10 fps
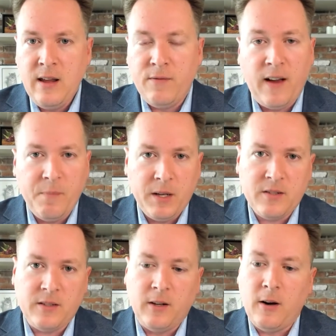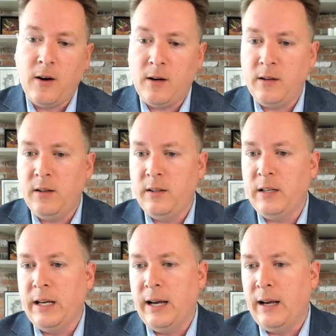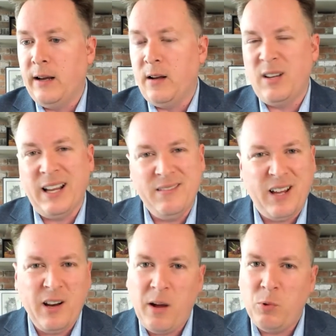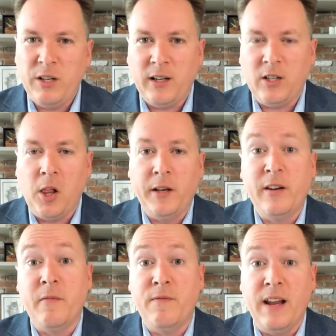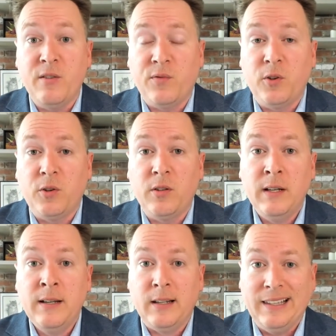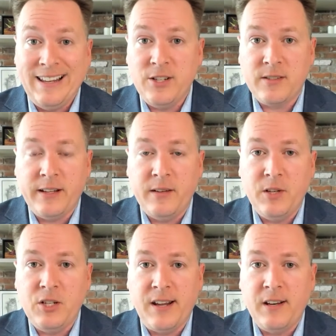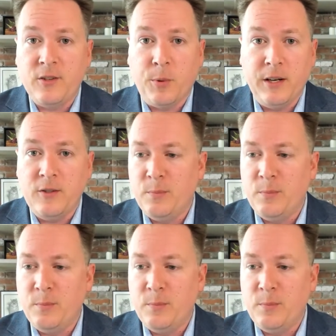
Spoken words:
5 months long. I would not call it an eventful legislative agenda. 22